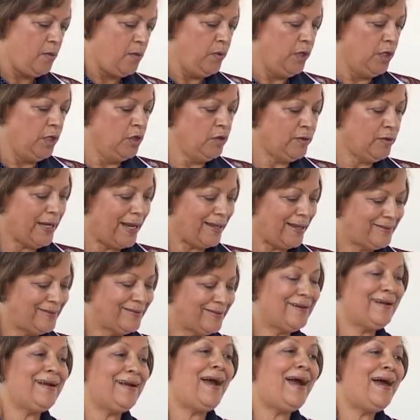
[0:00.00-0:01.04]
We look at the
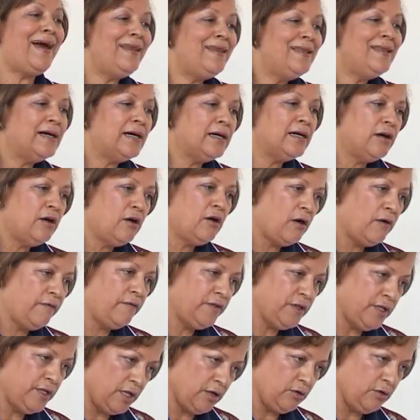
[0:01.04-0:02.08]
color
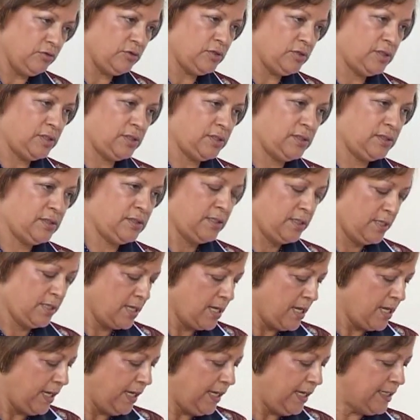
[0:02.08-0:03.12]
of the nose.
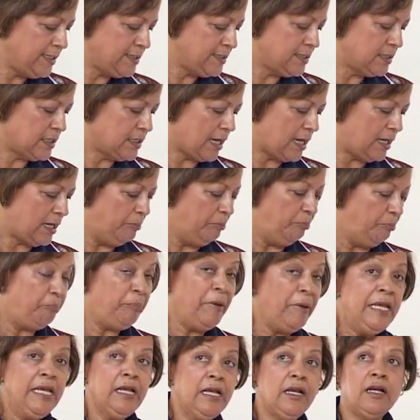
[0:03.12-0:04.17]
Is the color
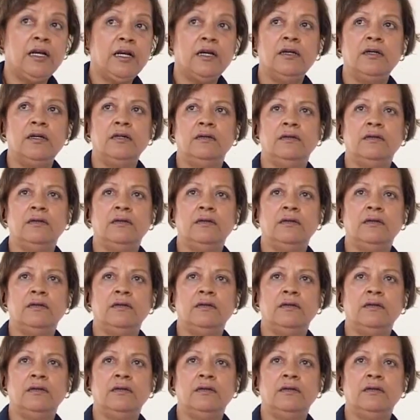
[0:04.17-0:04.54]
pink?